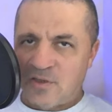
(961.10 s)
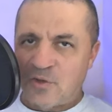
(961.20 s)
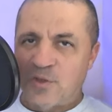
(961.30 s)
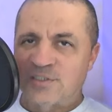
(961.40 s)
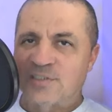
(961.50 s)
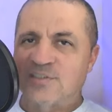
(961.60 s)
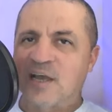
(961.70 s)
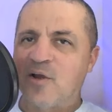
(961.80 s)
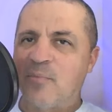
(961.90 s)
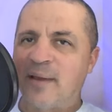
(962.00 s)
through this
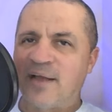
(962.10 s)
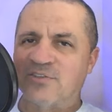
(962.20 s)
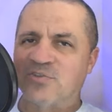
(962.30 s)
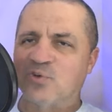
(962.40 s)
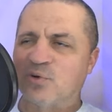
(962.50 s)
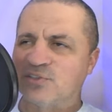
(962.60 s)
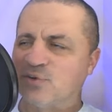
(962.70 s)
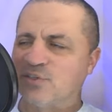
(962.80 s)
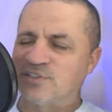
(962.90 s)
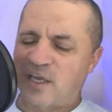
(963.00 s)
entire match towards
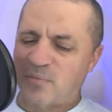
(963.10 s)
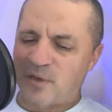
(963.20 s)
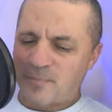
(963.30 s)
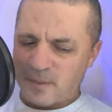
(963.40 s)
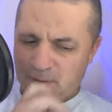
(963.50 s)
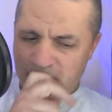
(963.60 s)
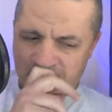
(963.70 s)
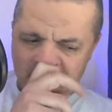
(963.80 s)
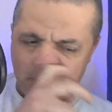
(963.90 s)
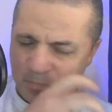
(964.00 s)
Chris Sabin,
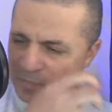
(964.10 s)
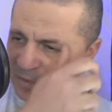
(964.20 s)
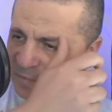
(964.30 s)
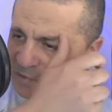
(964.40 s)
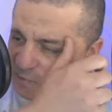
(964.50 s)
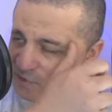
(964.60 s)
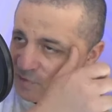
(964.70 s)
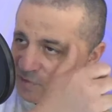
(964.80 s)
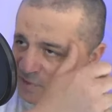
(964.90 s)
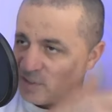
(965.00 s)
which
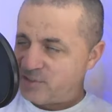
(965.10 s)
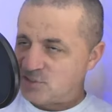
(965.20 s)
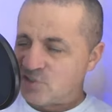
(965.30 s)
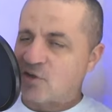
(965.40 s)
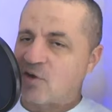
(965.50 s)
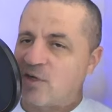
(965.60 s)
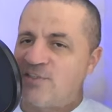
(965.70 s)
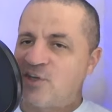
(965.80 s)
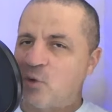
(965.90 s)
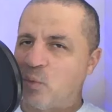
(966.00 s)
was it just took
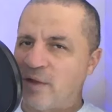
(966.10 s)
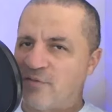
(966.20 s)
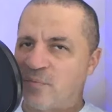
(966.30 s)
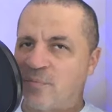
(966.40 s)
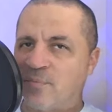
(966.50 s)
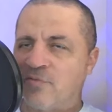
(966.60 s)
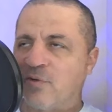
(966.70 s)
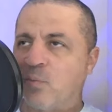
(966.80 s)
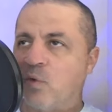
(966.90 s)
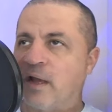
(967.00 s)
it took away from
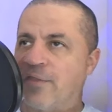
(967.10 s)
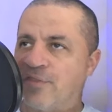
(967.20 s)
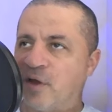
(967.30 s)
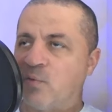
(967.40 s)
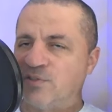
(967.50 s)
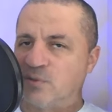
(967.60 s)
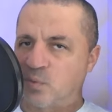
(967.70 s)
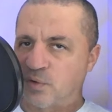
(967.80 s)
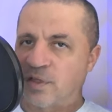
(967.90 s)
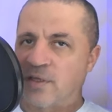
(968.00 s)
from what I thought was a
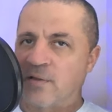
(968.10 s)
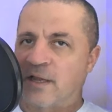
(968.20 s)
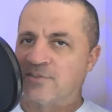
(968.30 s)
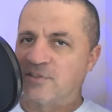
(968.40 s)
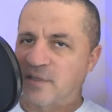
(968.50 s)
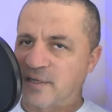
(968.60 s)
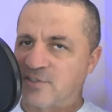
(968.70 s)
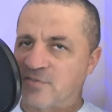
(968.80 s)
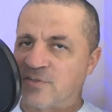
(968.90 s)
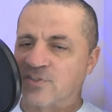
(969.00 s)
really excellent
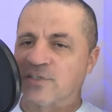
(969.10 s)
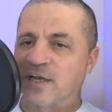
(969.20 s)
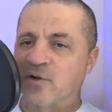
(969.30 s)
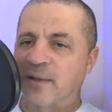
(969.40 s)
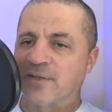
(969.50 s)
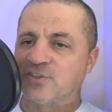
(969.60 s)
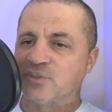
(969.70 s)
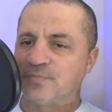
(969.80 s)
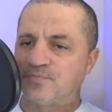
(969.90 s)
X Division title match.